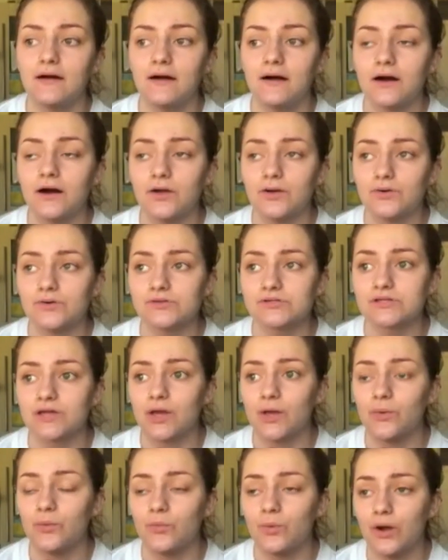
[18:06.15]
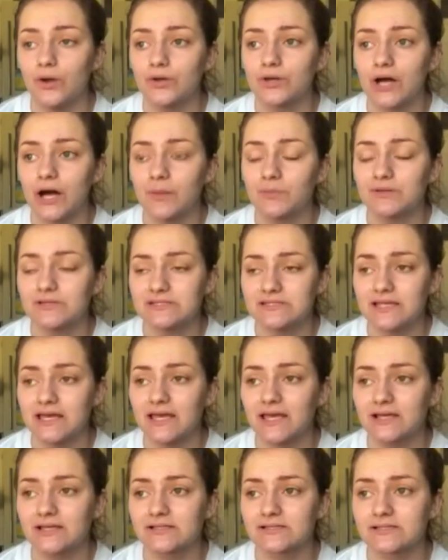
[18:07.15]
I also woke up at
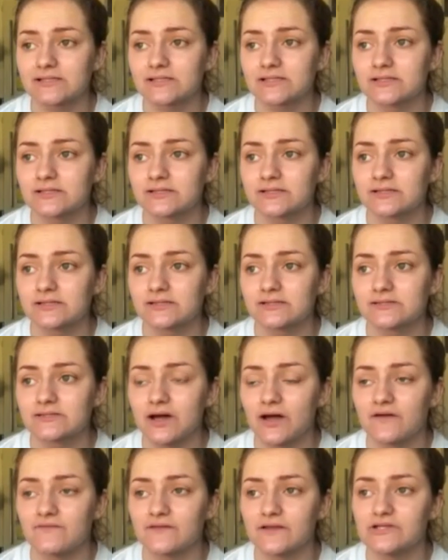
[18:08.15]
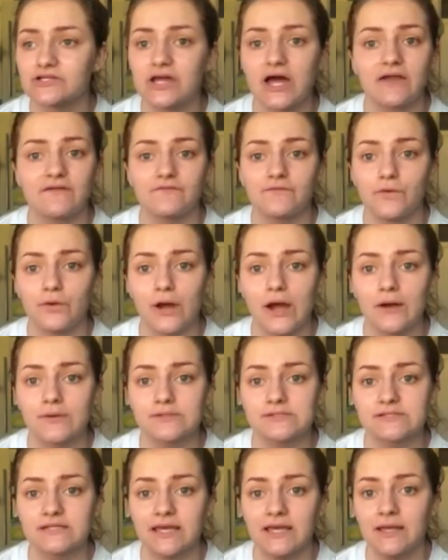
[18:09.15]
6, so I've literally had 4 hours
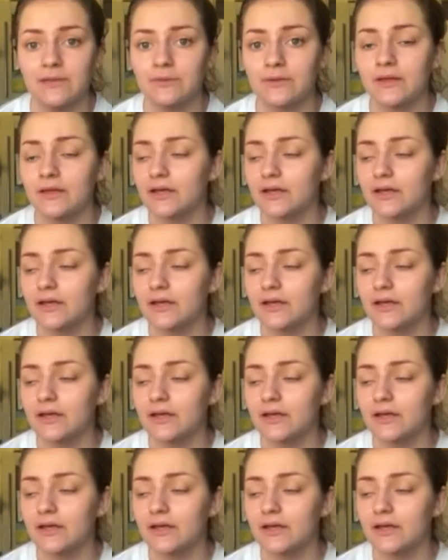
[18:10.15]
sleep.